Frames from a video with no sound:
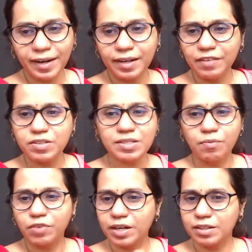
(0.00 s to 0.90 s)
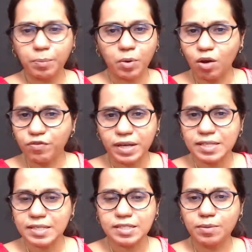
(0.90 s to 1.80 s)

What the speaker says: And even somewhere in the proc file system